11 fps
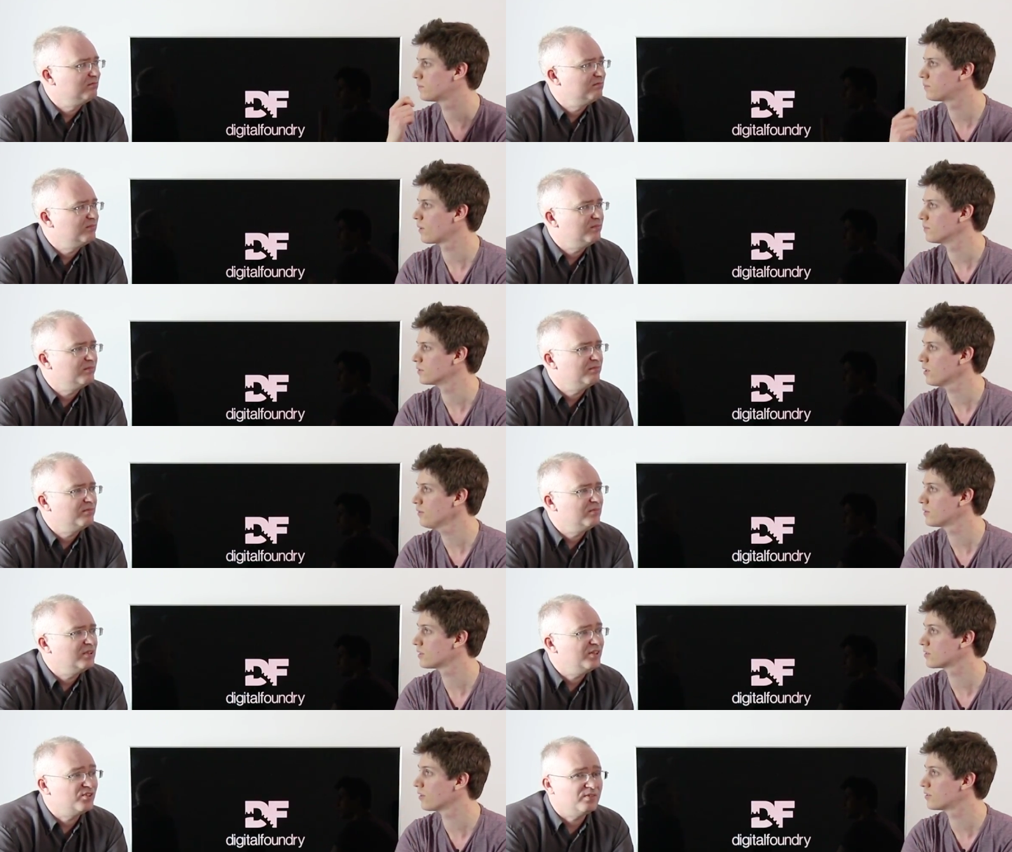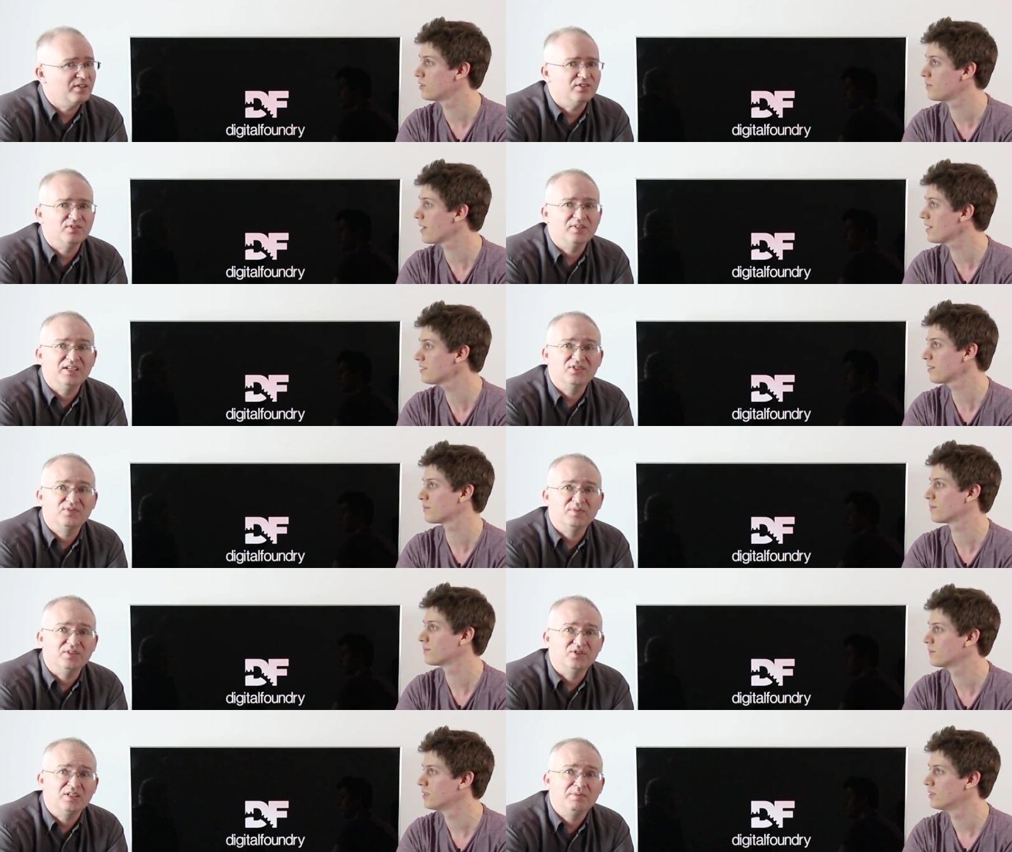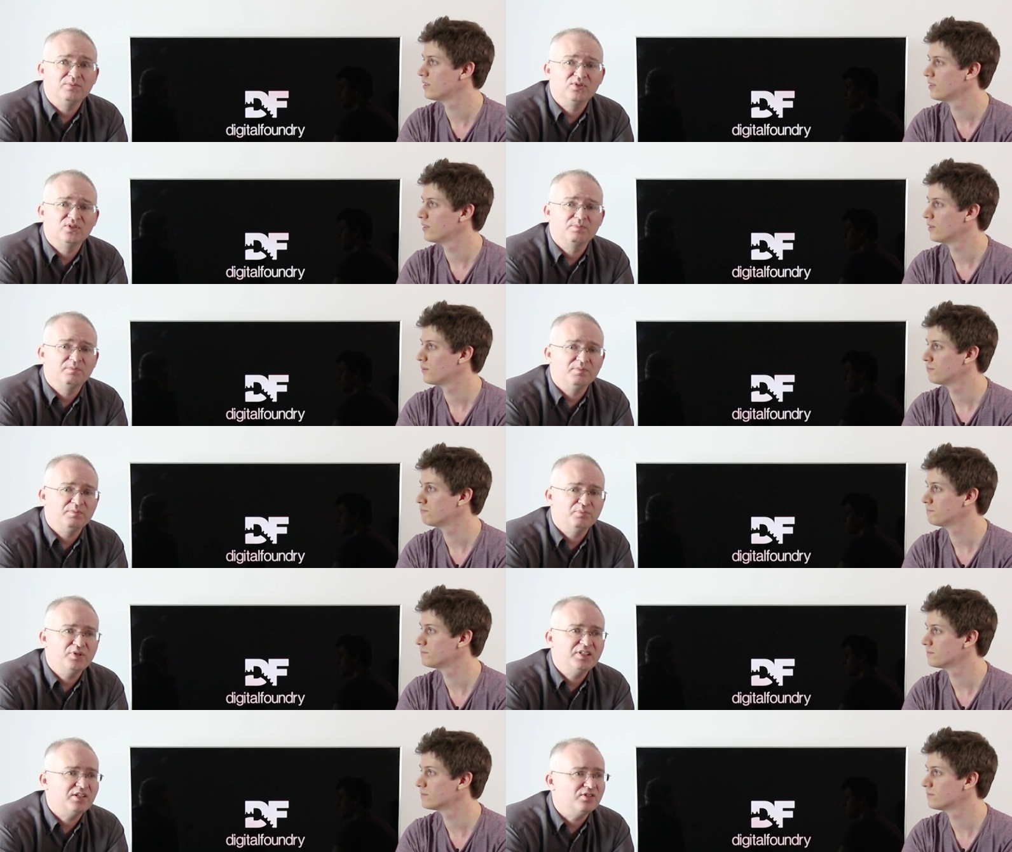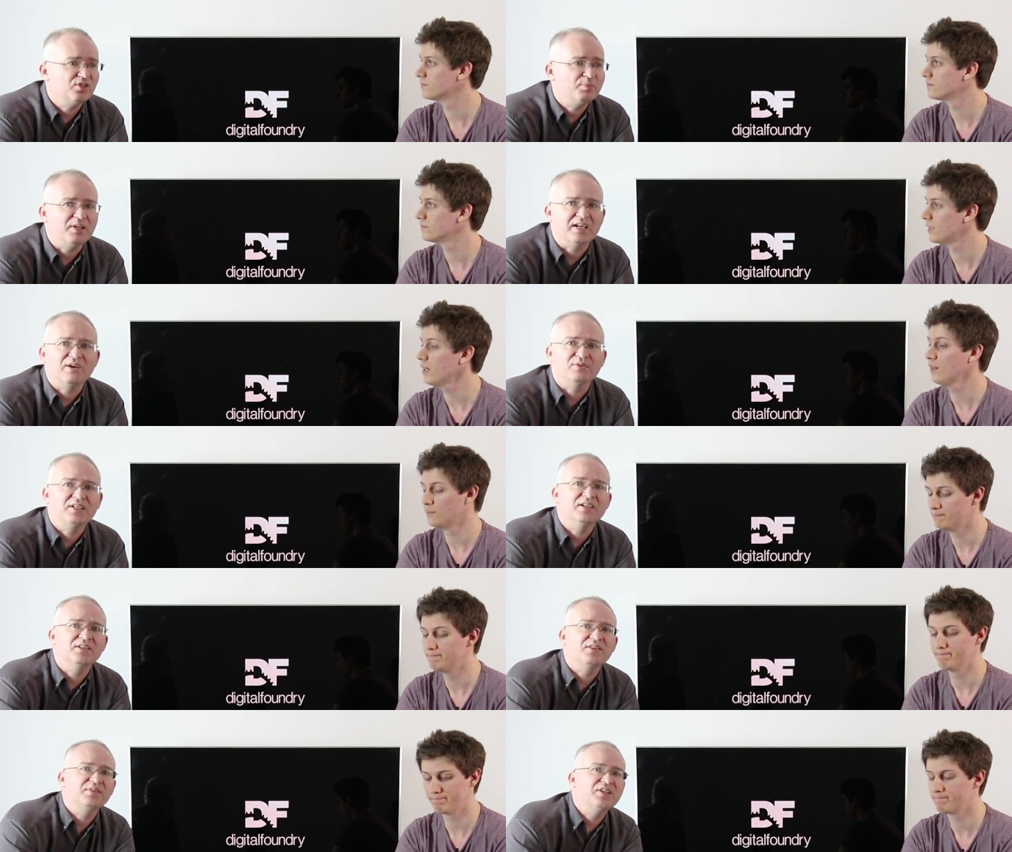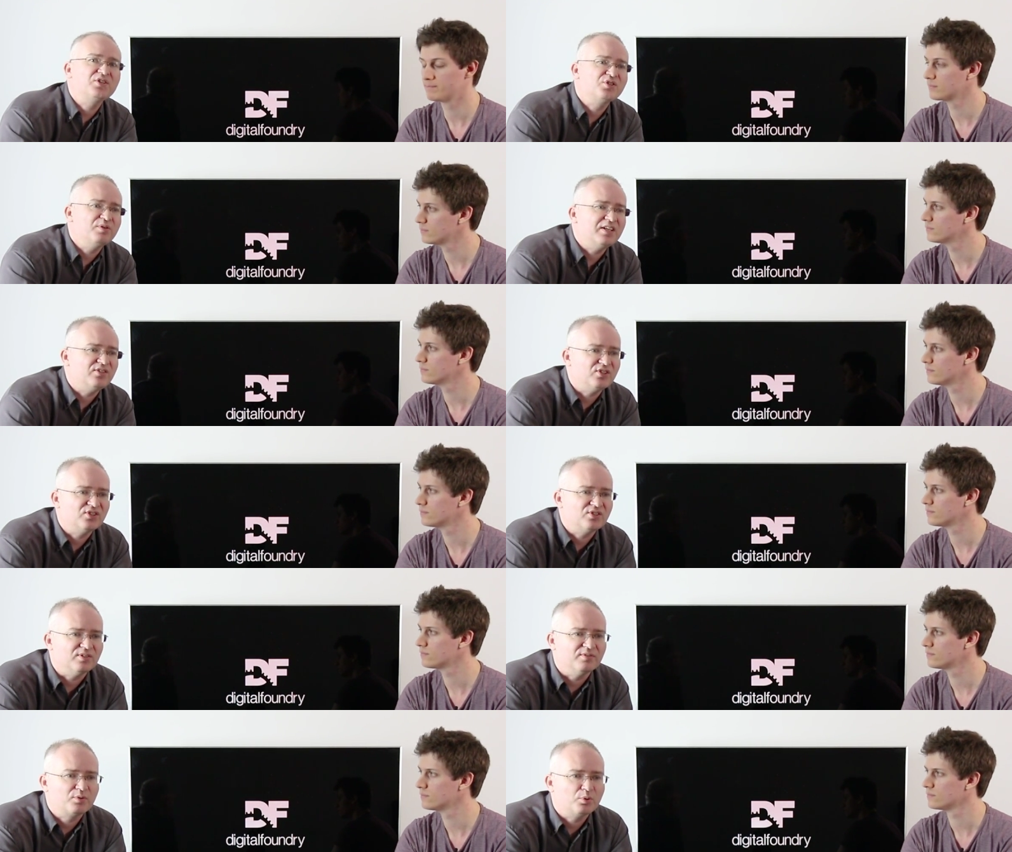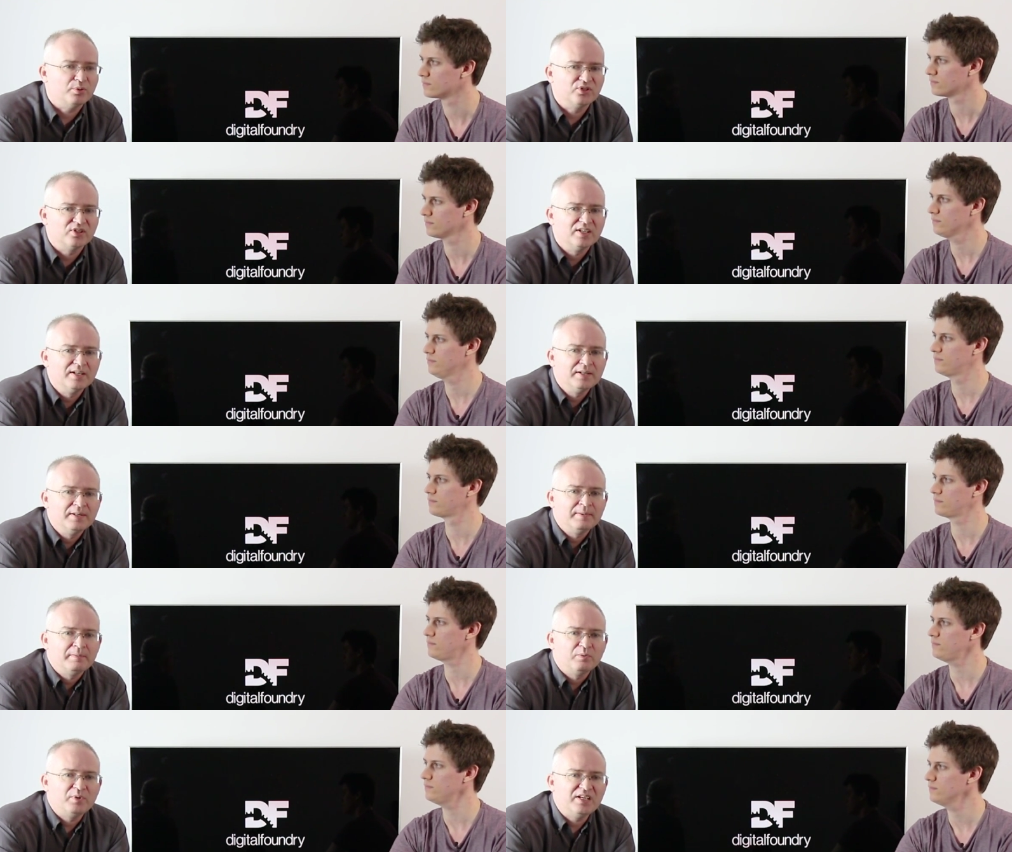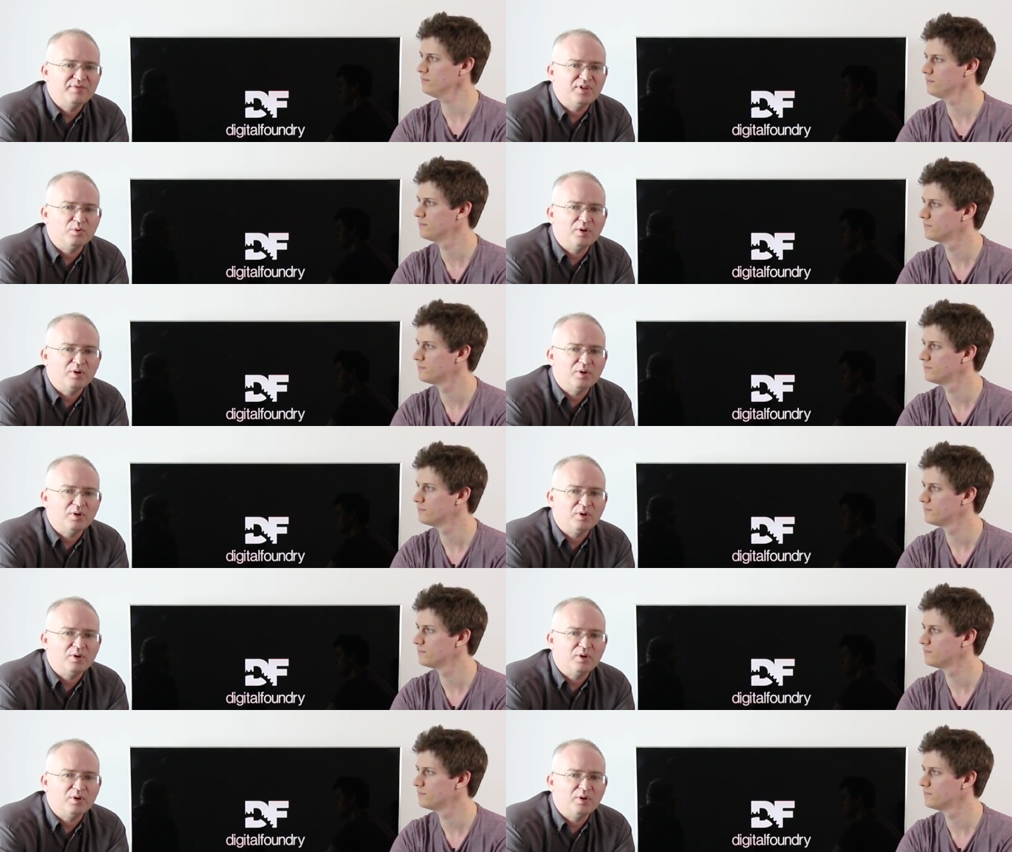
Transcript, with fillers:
Speaker 1: Problem solved.
Speaker 2: It's, it's not too it, bad, is it? It seems pretty good to me now. You know, the, the issue is, is that of course we live in a